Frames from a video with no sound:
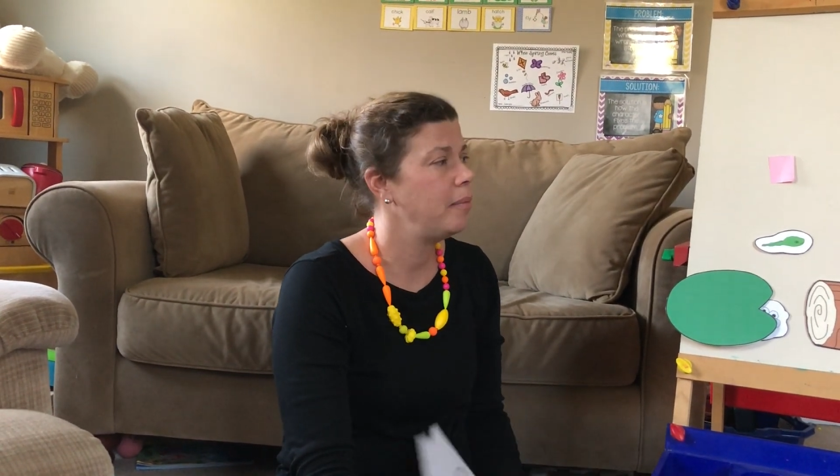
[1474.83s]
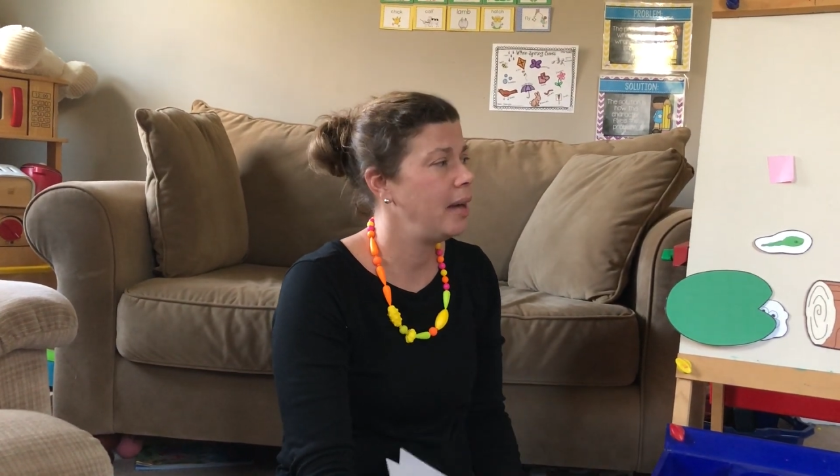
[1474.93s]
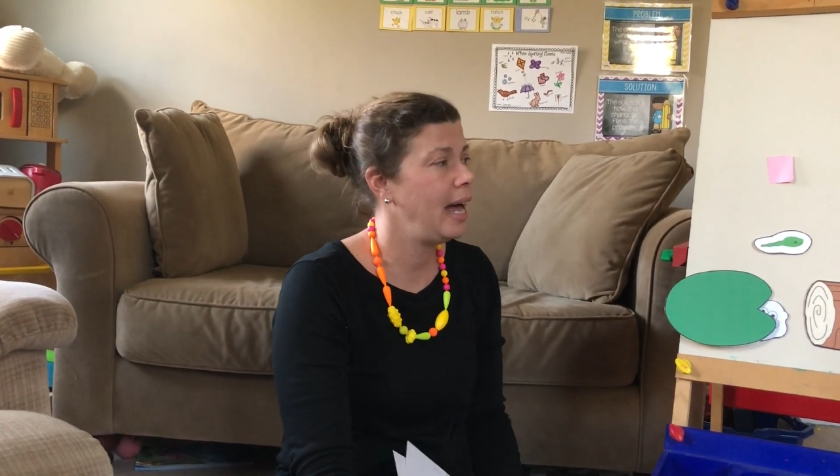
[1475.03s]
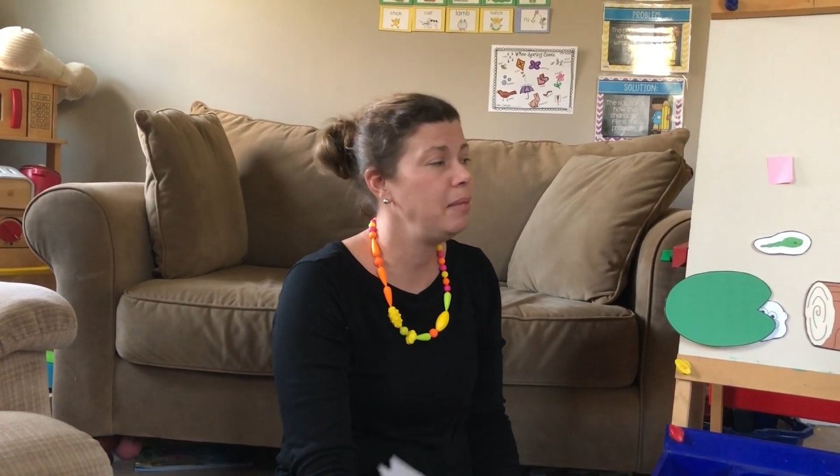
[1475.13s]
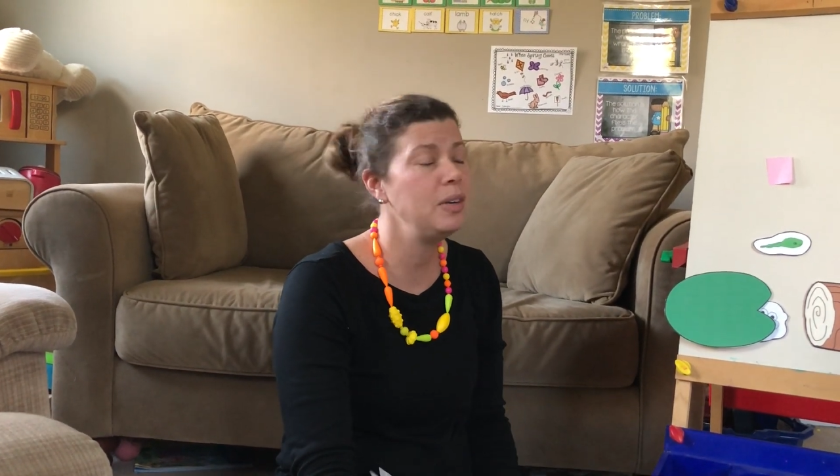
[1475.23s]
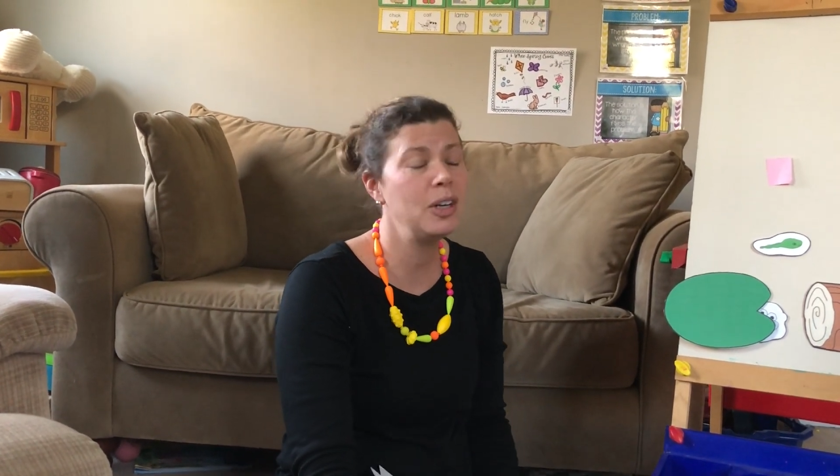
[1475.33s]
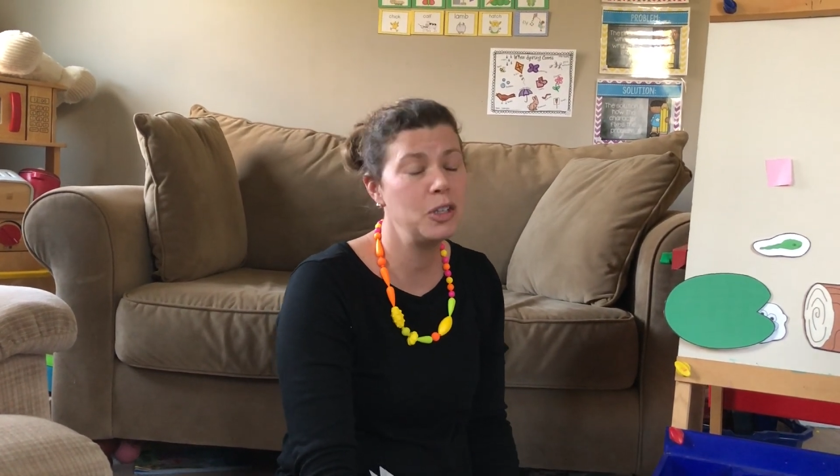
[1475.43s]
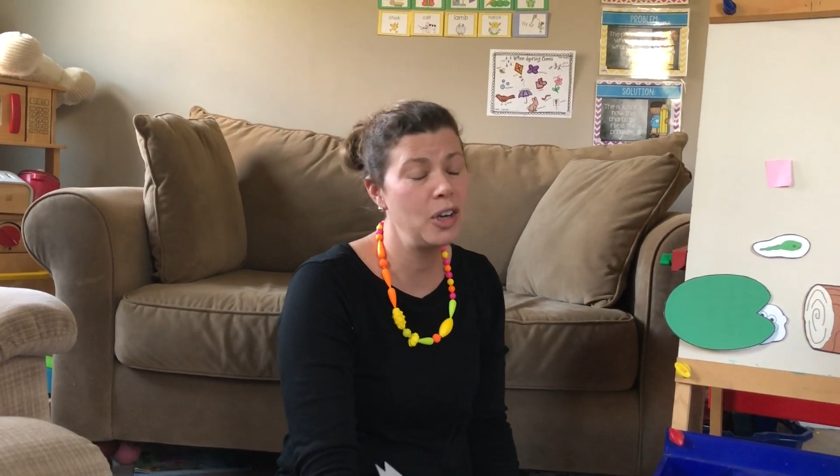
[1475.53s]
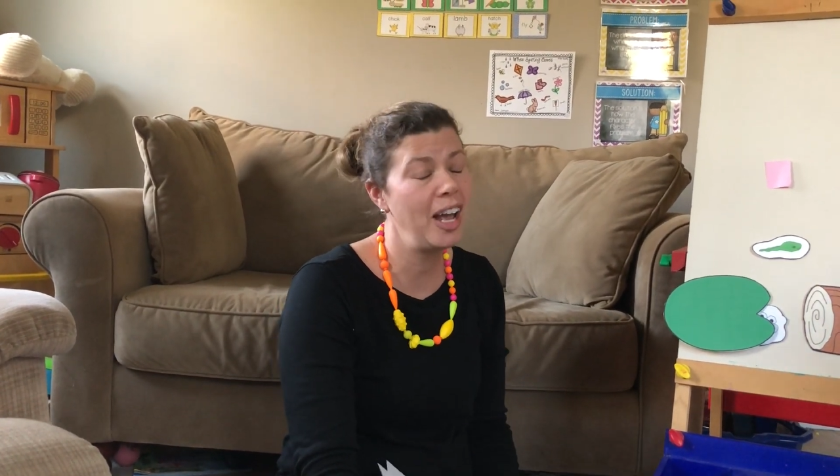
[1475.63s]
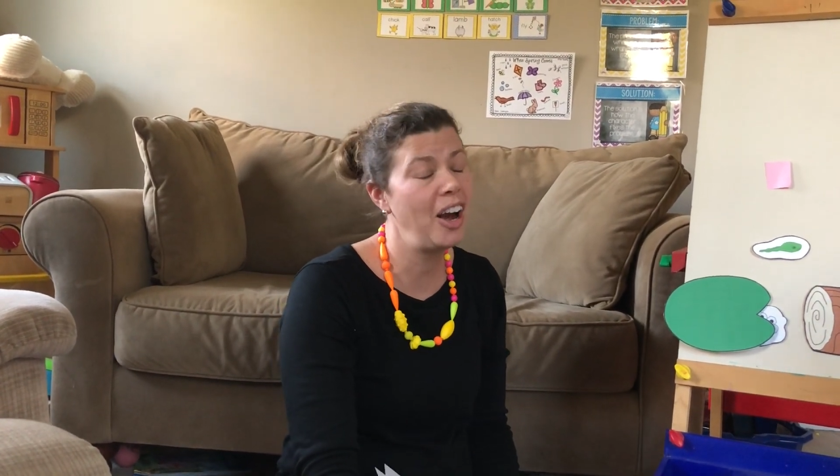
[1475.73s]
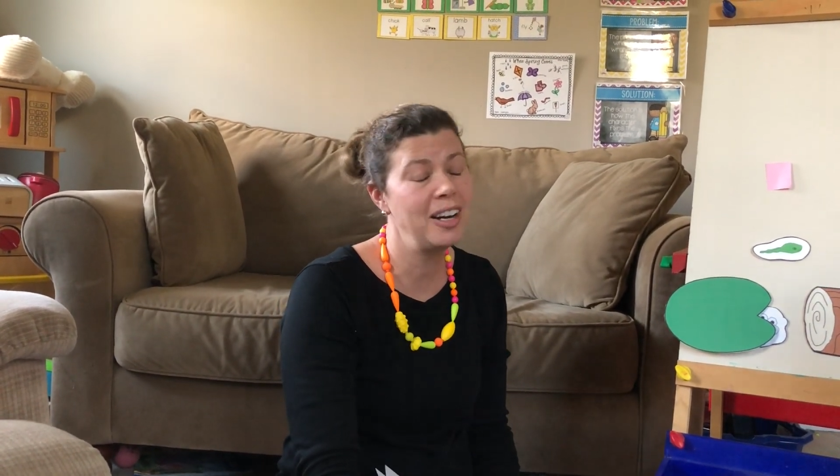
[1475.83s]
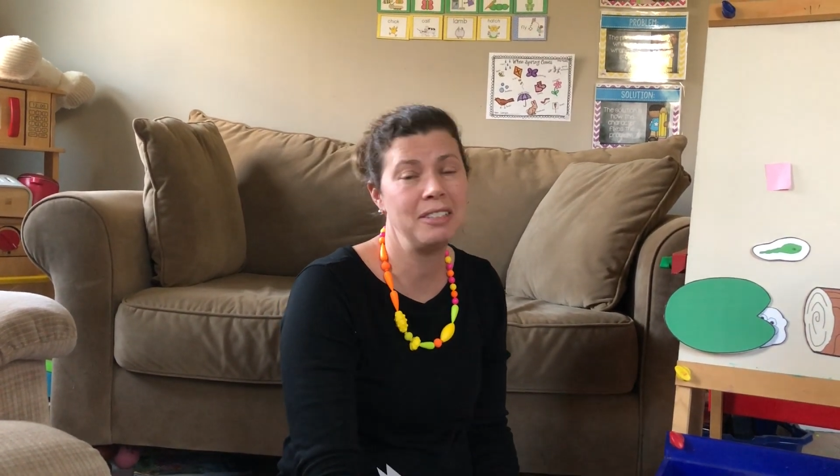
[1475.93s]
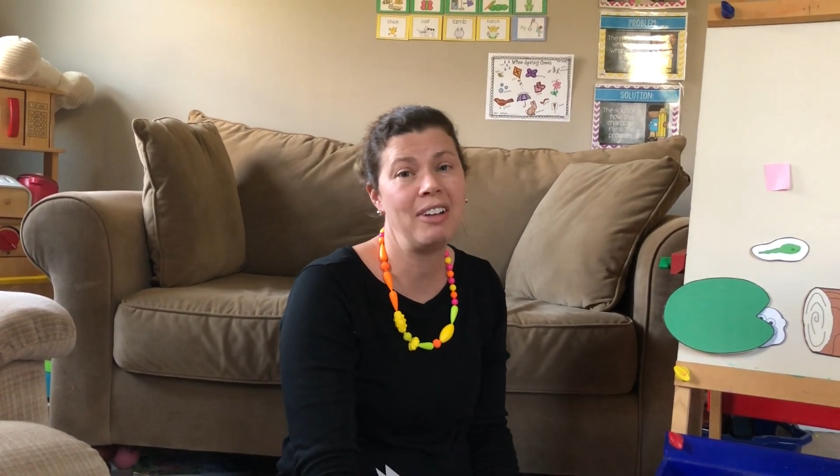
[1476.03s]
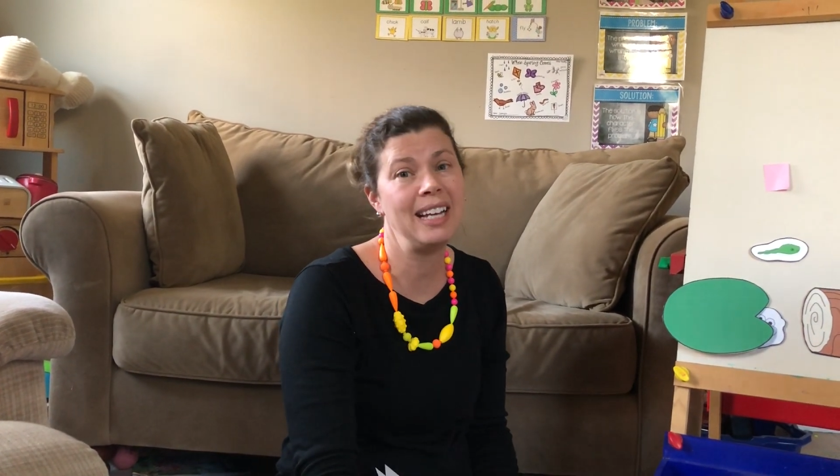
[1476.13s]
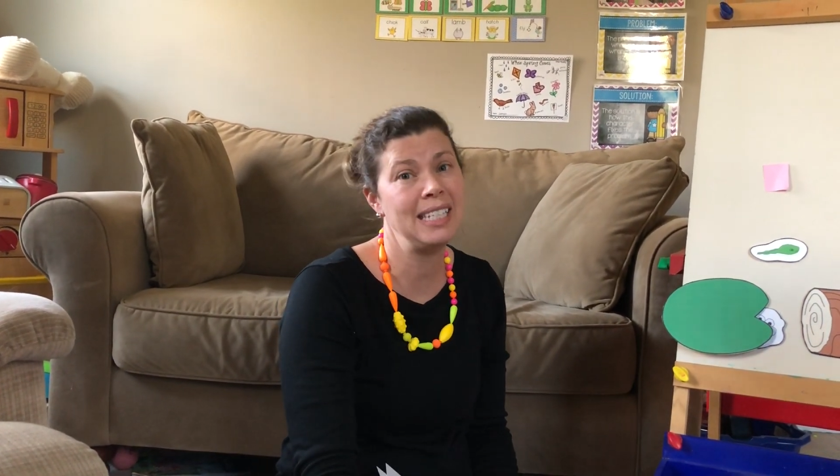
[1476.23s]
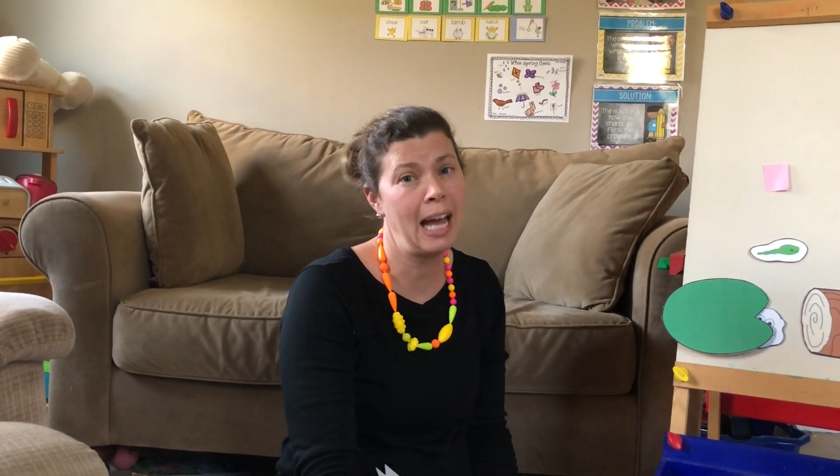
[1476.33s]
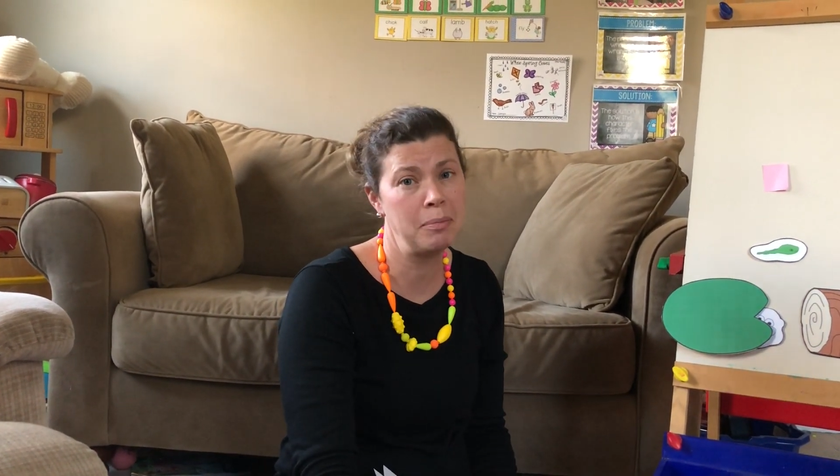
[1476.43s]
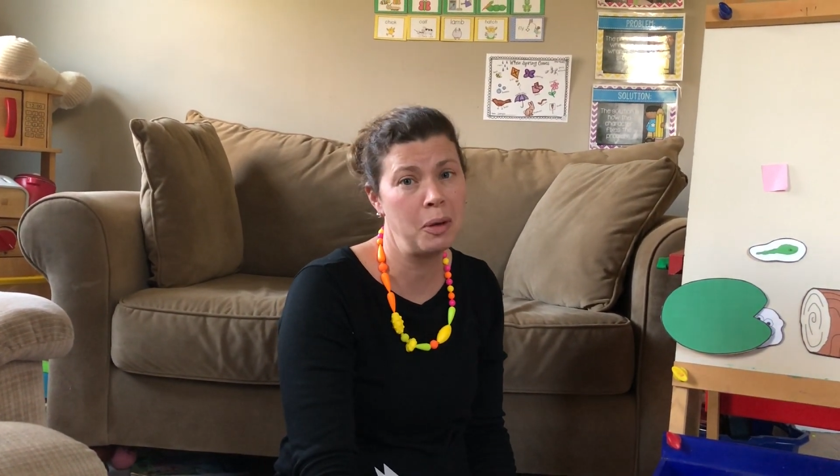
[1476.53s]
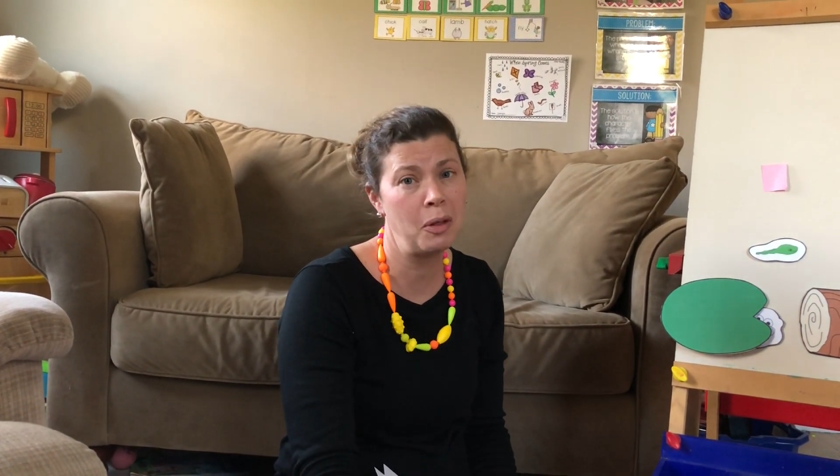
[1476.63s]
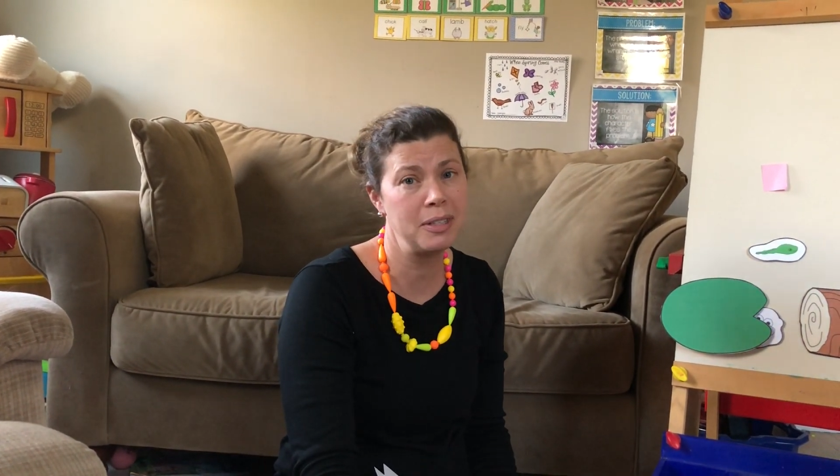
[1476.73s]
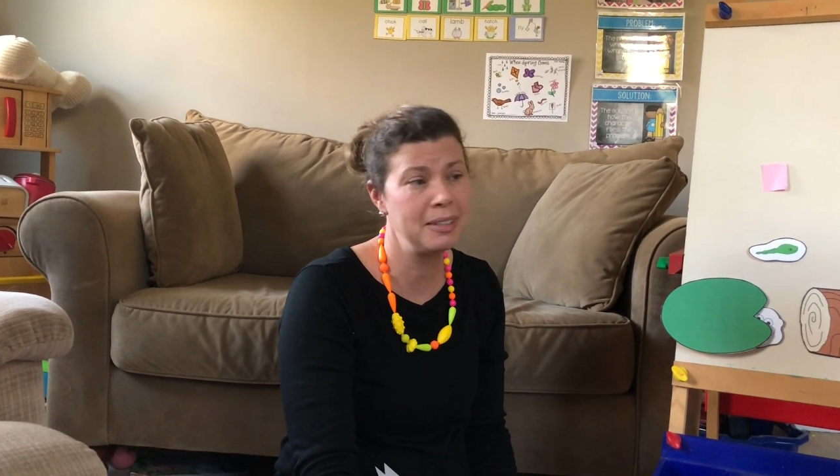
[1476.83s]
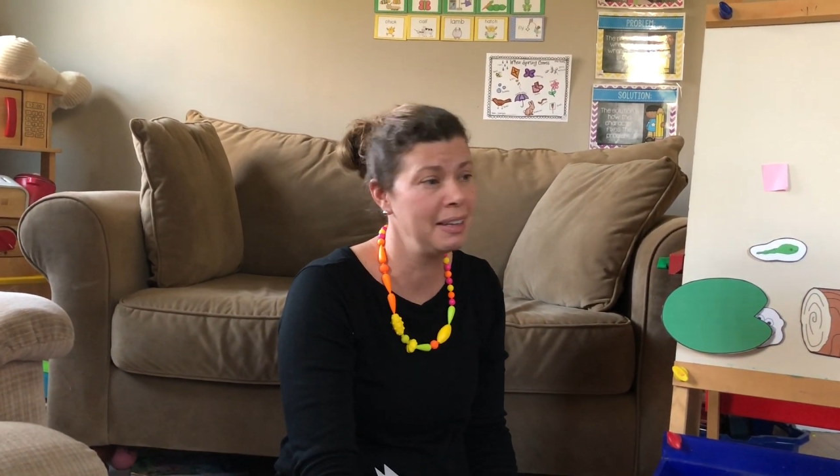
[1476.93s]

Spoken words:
I'm going to try hard to find tadpoles.